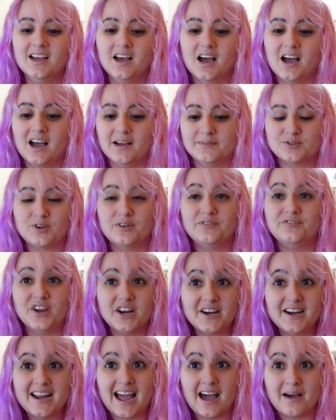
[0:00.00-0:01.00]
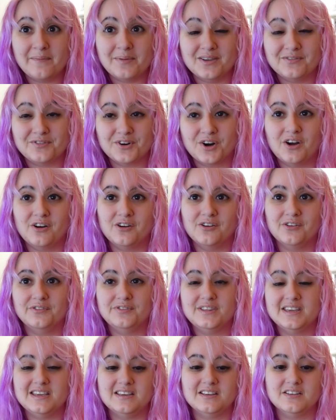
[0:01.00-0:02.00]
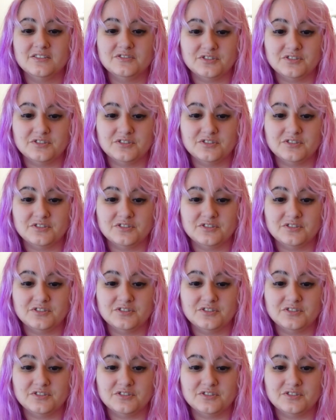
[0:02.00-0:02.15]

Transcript: Um, so I'm very happy for all of the